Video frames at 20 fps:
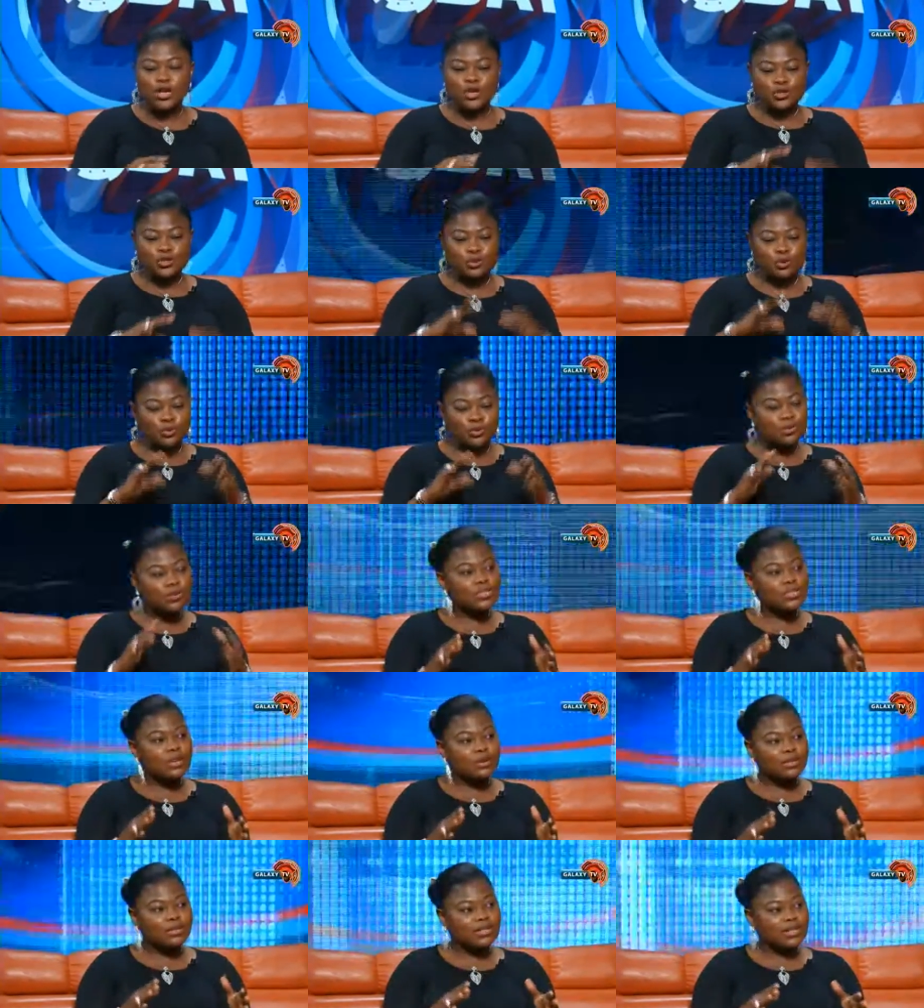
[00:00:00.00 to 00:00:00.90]
So those
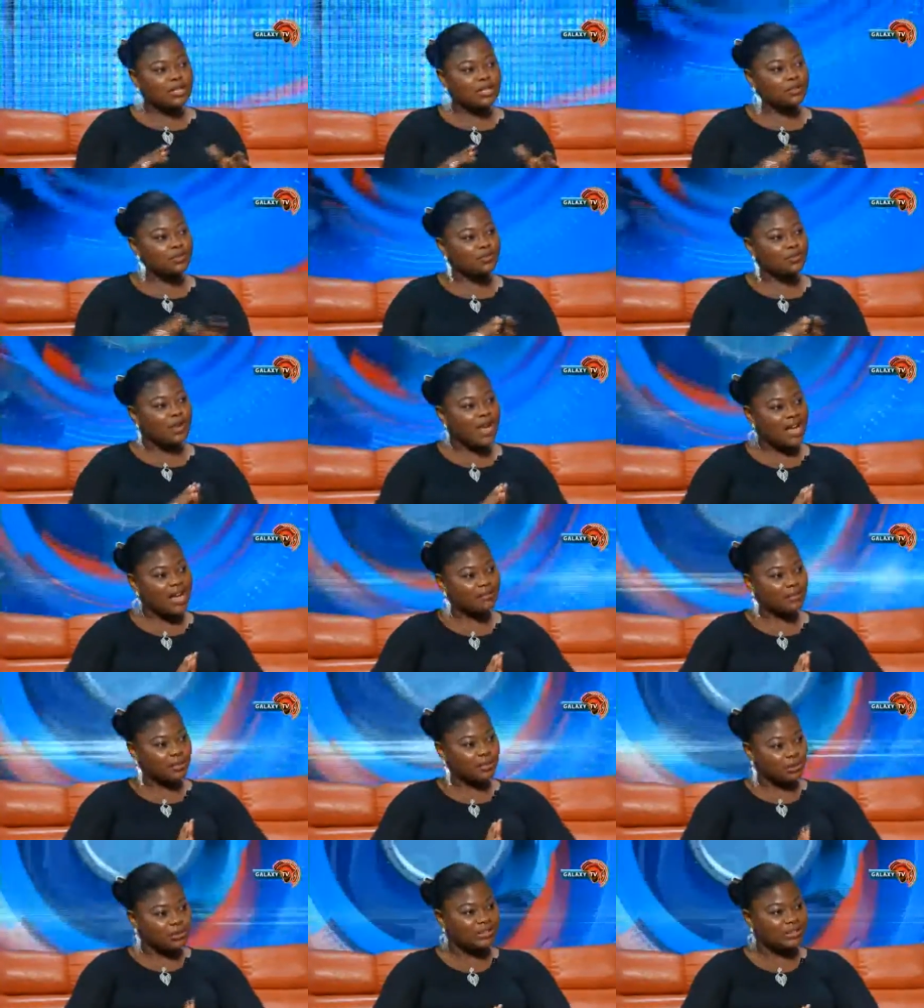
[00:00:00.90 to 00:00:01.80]
out there should have
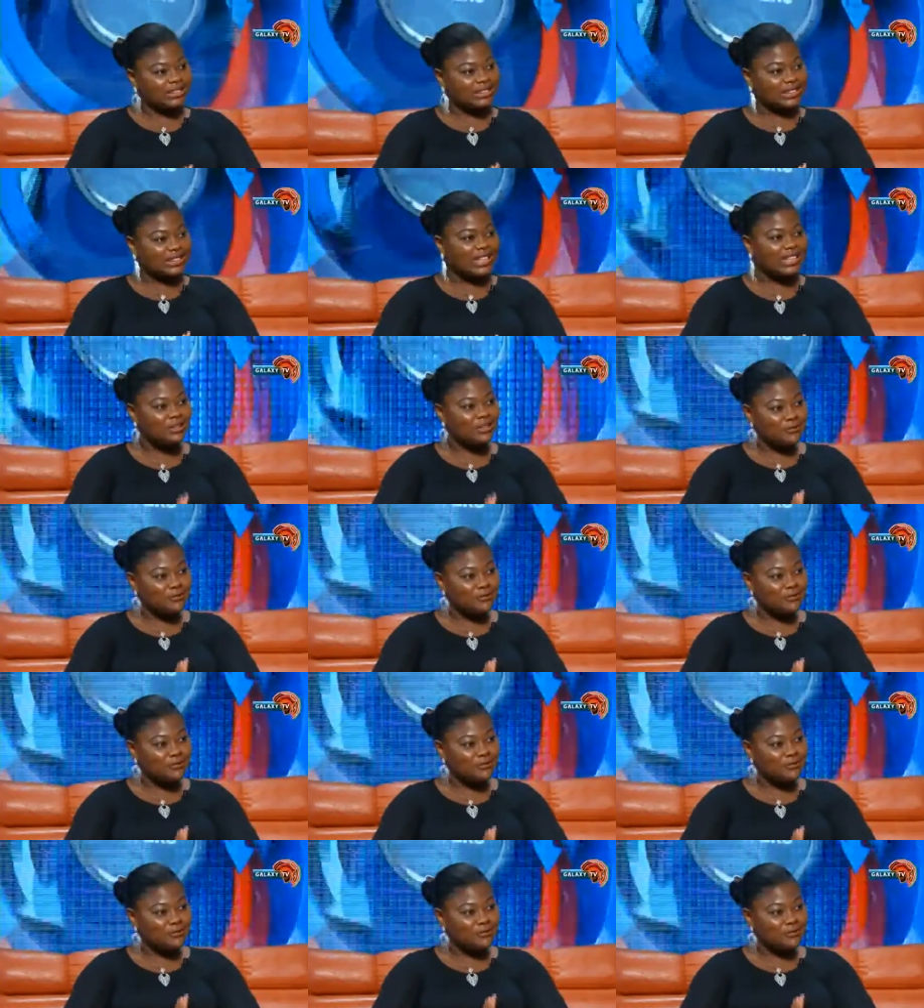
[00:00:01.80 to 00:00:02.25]
an understanding.